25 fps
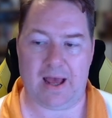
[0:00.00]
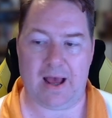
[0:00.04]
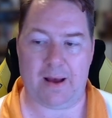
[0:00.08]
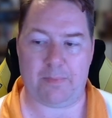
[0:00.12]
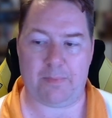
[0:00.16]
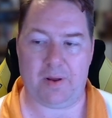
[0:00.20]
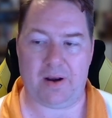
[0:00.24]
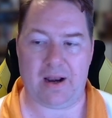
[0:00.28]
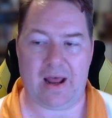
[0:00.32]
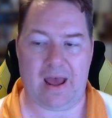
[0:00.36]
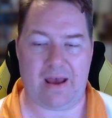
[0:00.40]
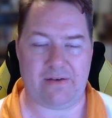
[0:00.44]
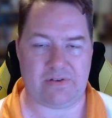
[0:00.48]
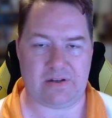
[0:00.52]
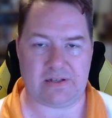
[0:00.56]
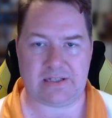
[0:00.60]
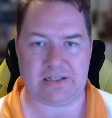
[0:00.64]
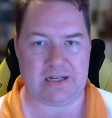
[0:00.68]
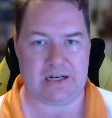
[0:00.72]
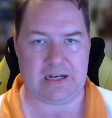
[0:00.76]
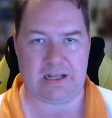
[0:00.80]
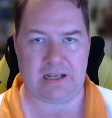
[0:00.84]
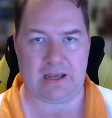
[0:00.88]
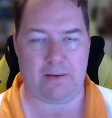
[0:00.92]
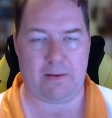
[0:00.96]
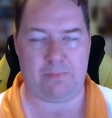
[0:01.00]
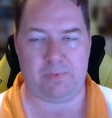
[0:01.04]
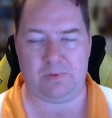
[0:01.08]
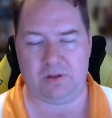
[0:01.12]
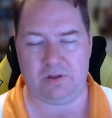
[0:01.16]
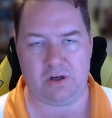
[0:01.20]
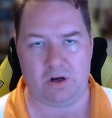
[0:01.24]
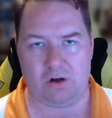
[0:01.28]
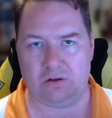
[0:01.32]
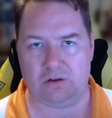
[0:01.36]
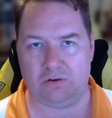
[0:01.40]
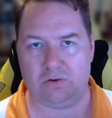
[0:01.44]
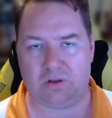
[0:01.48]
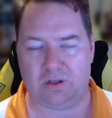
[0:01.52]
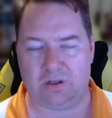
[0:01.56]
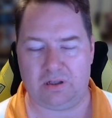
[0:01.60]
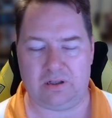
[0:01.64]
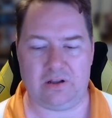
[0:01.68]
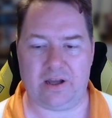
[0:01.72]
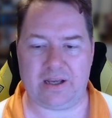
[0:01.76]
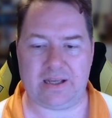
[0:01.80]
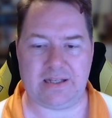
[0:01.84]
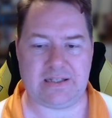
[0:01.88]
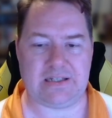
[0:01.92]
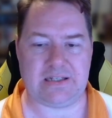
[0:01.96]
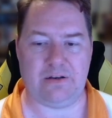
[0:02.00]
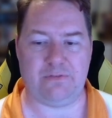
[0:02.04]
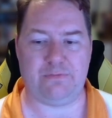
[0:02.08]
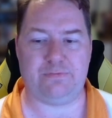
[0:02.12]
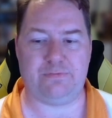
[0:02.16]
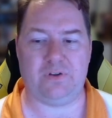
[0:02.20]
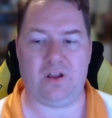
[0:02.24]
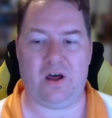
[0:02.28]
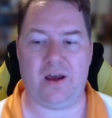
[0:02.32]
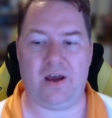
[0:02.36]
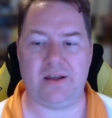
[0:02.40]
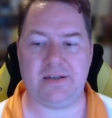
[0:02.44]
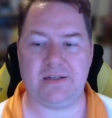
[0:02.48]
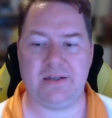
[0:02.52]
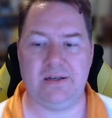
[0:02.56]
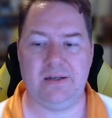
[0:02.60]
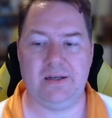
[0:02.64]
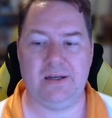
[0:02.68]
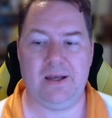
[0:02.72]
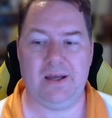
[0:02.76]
up and have it sitting up, looking like it's in flight.